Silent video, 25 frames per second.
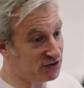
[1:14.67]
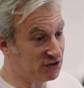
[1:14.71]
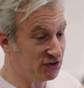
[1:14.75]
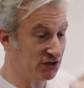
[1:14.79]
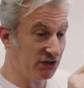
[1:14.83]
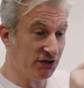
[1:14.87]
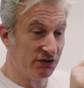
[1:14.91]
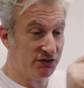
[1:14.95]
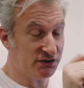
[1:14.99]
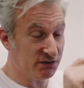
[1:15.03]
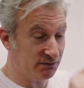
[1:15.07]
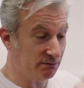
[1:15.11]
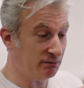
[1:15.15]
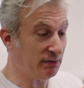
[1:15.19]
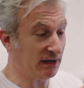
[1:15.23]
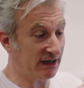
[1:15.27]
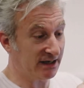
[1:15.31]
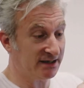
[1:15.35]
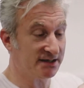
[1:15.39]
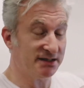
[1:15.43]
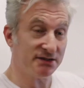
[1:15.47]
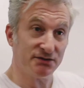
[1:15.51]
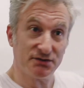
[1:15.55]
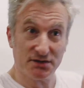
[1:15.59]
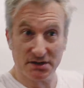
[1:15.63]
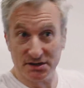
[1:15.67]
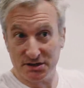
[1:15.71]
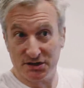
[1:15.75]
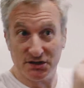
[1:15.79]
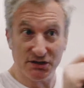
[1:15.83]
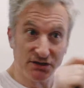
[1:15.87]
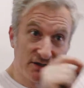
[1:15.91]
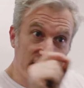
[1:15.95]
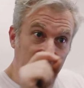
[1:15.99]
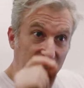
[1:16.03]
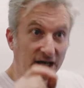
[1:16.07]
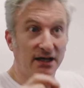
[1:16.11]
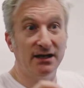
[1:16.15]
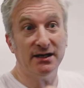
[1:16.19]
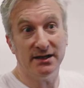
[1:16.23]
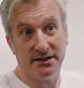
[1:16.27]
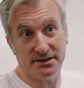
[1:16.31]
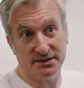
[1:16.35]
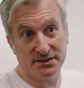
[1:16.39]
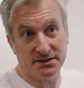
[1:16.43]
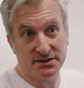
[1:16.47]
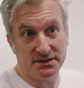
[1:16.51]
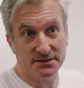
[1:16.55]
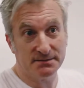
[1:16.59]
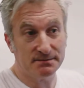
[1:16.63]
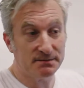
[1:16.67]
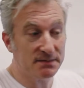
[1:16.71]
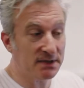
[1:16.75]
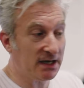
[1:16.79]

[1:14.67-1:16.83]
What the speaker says: certain pixels are certain colours,